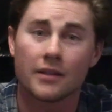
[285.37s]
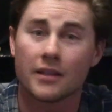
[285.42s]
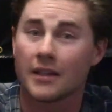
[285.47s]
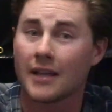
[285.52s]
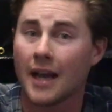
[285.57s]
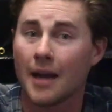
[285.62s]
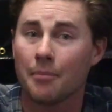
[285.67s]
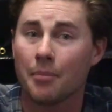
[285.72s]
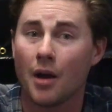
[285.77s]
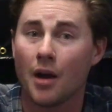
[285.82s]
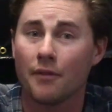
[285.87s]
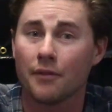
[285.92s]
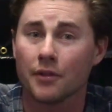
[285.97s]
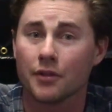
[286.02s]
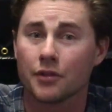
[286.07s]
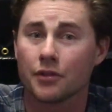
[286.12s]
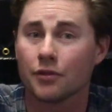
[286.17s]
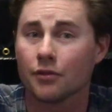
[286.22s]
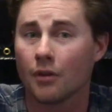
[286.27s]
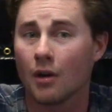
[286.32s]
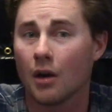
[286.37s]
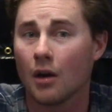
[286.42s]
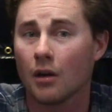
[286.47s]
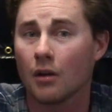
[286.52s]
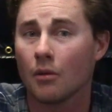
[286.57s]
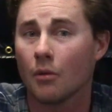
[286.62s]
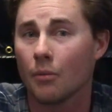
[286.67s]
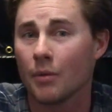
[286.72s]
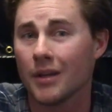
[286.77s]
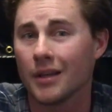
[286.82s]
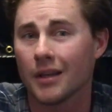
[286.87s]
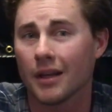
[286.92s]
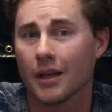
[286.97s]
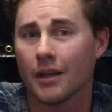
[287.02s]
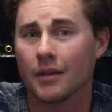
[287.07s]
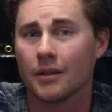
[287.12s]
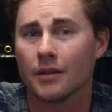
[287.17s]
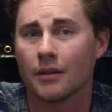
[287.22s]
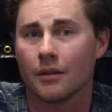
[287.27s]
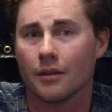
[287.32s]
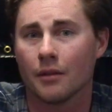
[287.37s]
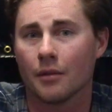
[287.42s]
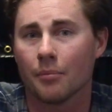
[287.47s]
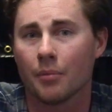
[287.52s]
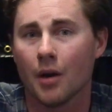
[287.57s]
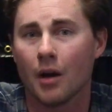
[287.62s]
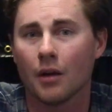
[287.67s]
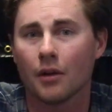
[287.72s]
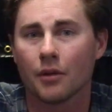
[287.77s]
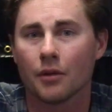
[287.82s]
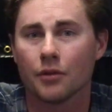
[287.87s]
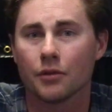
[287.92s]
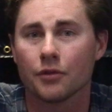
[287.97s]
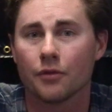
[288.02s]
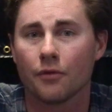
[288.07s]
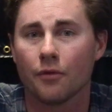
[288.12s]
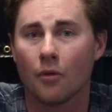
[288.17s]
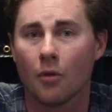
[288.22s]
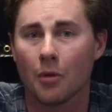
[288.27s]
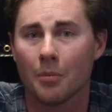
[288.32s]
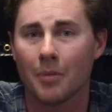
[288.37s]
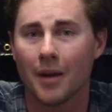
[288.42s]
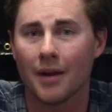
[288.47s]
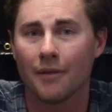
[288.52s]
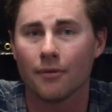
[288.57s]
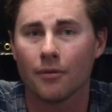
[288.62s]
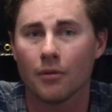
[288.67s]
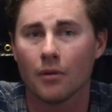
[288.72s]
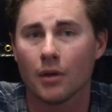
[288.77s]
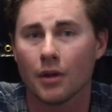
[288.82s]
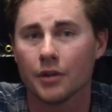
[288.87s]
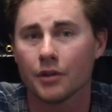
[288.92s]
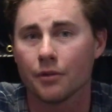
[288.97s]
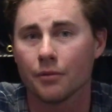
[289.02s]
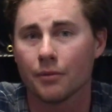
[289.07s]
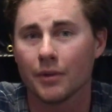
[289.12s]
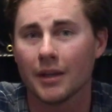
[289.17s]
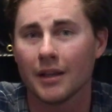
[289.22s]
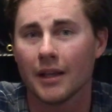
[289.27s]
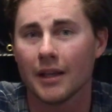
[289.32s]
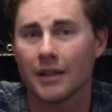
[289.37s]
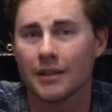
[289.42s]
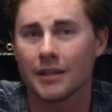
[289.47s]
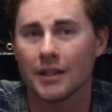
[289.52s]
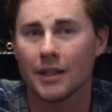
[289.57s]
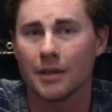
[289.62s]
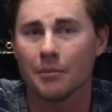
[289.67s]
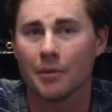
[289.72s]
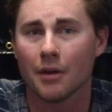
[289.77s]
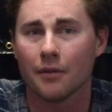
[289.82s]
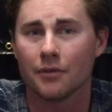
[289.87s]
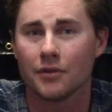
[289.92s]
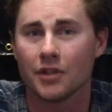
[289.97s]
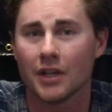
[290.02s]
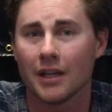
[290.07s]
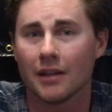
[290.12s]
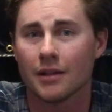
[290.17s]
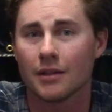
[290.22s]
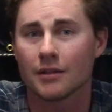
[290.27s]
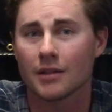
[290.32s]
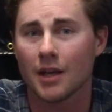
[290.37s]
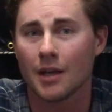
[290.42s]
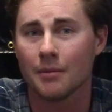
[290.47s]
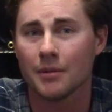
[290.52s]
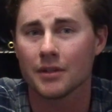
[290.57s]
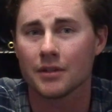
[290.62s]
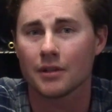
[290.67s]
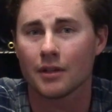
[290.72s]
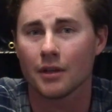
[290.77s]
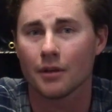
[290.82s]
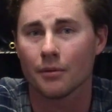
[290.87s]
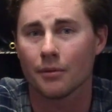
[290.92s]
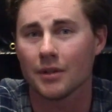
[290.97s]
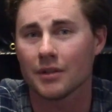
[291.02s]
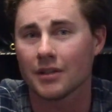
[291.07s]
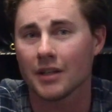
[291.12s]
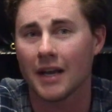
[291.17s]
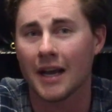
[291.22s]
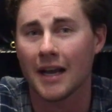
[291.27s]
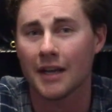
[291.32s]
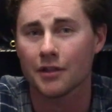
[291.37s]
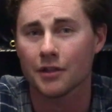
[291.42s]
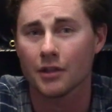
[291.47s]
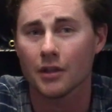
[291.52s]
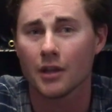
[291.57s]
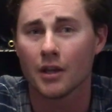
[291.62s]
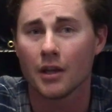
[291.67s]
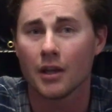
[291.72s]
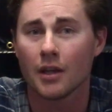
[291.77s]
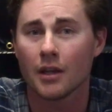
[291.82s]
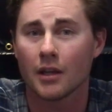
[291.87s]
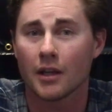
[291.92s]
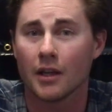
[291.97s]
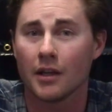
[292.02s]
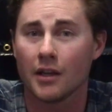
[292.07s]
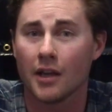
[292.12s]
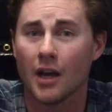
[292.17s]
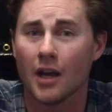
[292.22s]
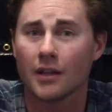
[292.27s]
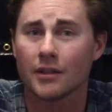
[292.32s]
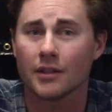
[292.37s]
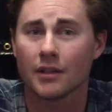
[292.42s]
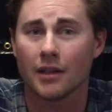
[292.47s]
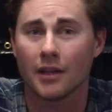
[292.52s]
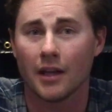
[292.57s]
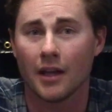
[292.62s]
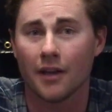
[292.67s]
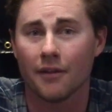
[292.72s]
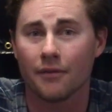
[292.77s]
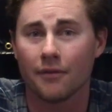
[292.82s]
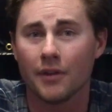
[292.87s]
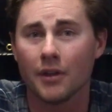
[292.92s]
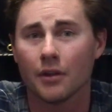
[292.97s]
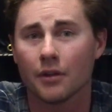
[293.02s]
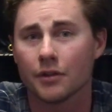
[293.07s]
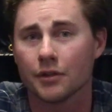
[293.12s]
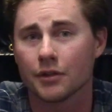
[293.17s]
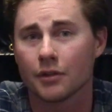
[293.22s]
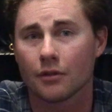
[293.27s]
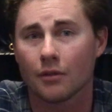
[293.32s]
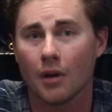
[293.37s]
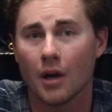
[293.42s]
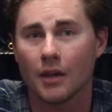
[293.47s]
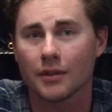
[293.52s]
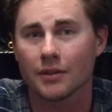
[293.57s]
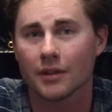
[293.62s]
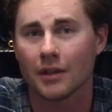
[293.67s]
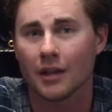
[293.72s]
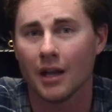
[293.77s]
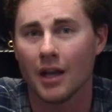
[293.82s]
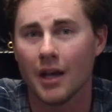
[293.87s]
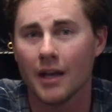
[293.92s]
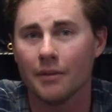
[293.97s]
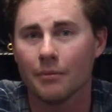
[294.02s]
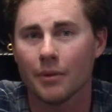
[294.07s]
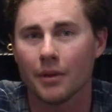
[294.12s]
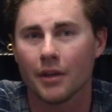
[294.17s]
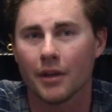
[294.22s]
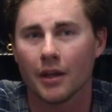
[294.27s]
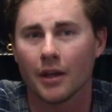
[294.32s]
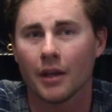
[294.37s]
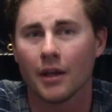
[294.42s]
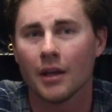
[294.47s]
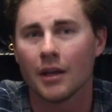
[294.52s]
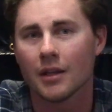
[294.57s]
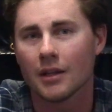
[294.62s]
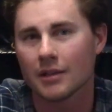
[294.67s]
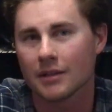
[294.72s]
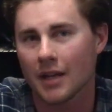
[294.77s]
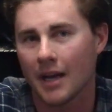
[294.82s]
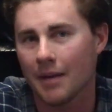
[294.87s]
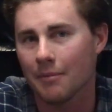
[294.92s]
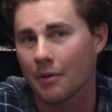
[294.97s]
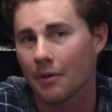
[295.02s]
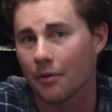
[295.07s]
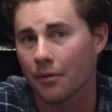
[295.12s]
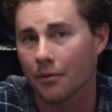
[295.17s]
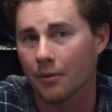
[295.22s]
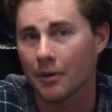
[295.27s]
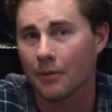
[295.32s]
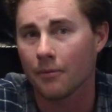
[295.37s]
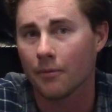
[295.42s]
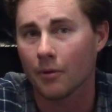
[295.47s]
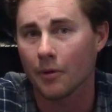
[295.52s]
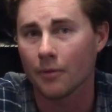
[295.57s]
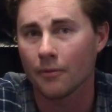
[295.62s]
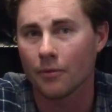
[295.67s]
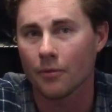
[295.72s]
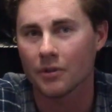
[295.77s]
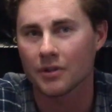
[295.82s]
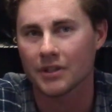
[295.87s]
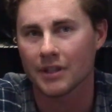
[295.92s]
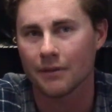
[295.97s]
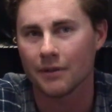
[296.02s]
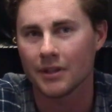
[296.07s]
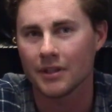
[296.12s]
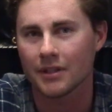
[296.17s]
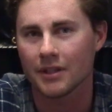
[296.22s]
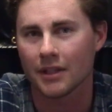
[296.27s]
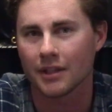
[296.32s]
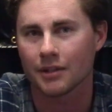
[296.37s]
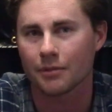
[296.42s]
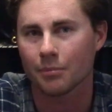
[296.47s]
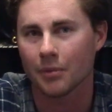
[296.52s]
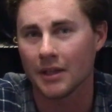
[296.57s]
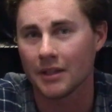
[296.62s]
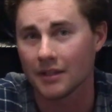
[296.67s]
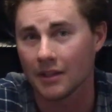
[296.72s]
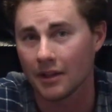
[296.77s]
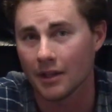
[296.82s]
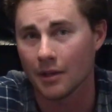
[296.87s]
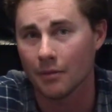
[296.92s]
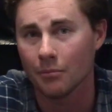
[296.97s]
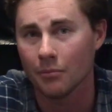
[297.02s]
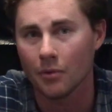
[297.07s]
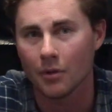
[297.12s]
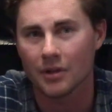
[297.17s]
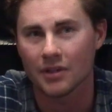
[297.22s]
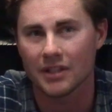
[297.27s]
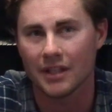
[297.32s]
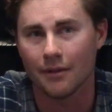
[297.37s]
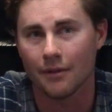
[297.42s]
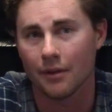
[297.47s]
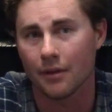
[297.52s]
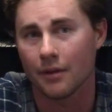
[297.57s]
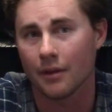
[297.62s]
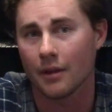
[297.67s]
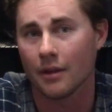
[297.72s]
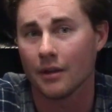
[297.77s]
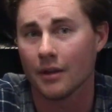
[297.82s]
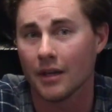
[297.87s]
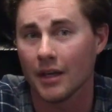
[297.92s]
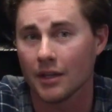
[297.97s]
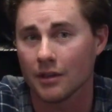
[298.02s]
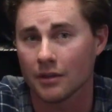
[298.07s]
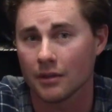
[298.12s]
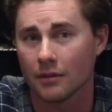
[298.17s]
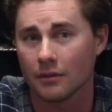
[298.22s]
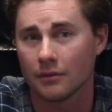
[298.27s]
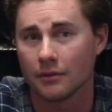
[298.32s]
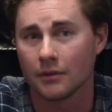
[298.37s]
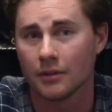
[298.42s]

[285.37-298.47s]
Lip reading: To cap off a strong weekend, the Broncos 4x400 relay team of Jalen Thomas, Arissa Hatcher, Kenyat, and Fields crossed the line with a time of 3:44.76, placing them 7th in the nation.